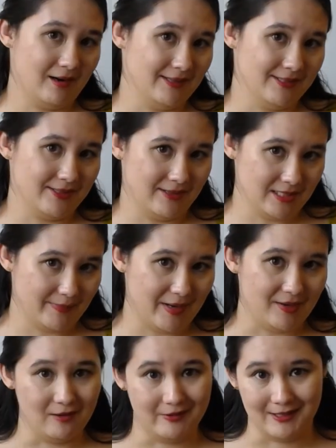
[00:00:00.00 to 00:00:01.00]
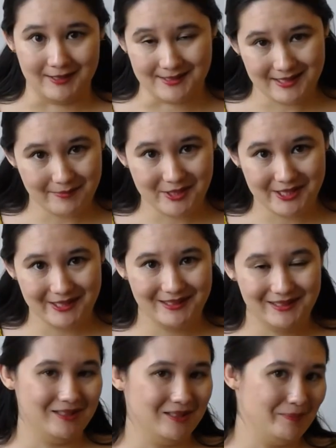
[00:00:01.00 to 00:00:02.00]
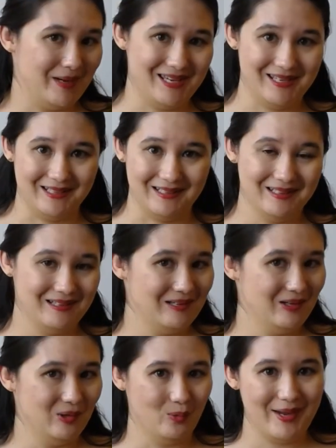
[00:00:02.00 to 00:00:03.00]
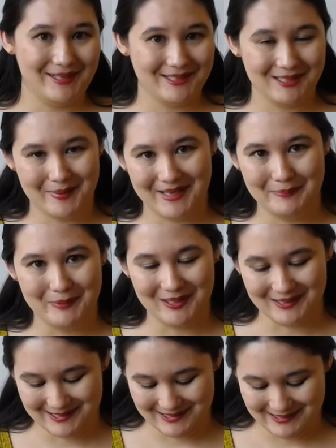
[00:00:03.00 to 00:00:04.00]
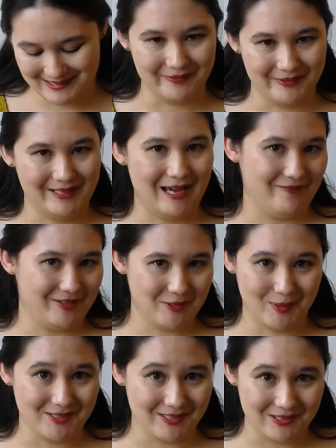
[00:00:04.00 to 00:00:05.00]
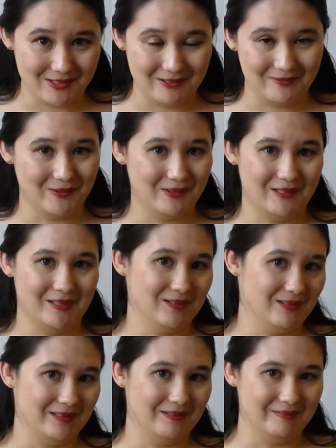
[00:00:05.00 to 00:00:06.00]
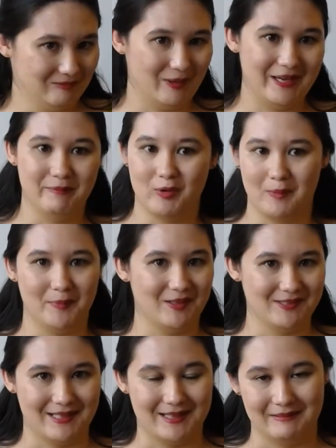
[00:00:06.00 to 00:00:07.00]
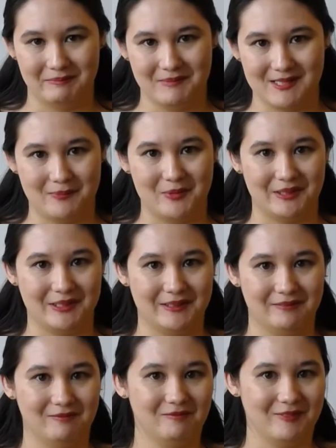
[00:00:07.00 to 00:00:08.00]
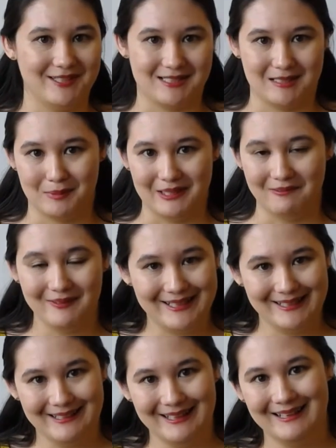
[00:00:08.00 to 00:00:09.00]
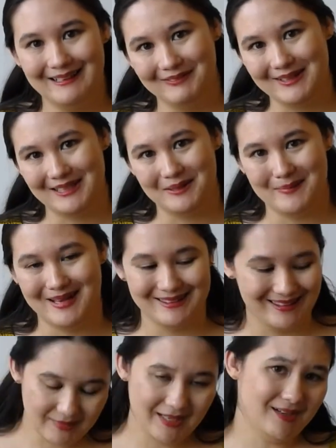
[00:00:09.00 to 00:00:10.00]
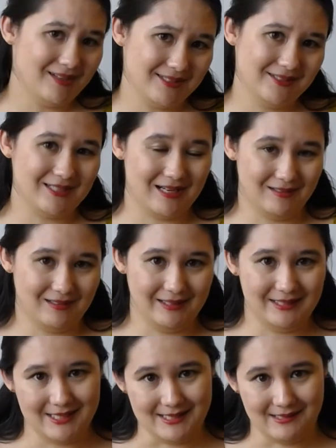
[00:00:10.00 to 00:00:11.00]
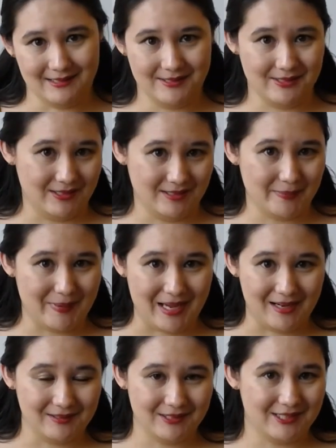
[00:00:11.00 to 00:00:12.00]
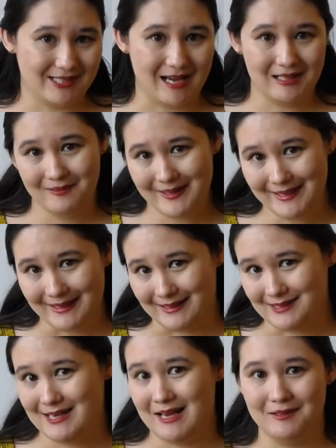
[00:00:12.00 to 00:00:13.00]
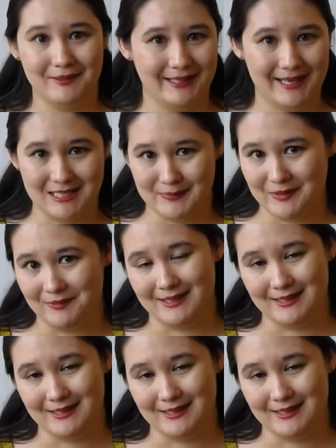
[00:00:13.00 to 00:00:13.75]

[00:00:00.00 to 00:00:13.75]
are concerns about overconsumption, buying way too many books for the average person to afford, or way more books than someone could reasonably read within a month, and also generally just concerns about shallow reading, shallow engagement with the